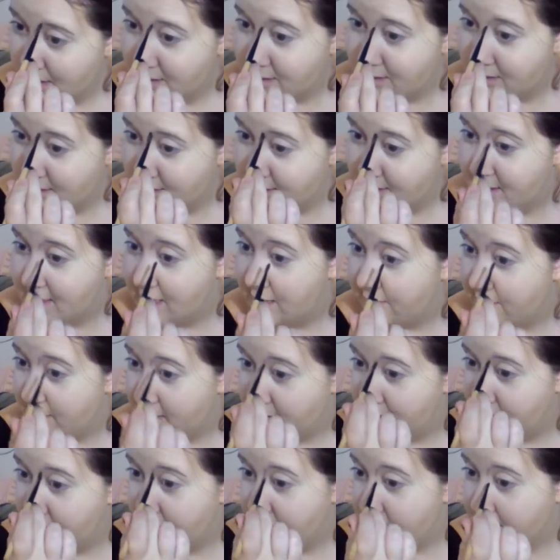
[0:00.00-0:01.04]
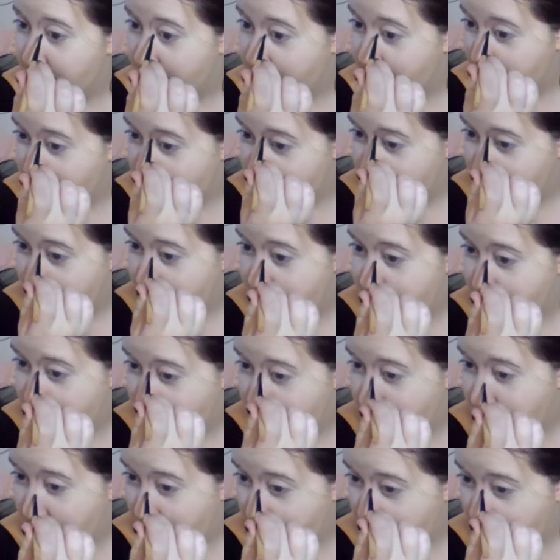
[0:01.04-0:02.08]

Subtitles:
It's definitely not like the right color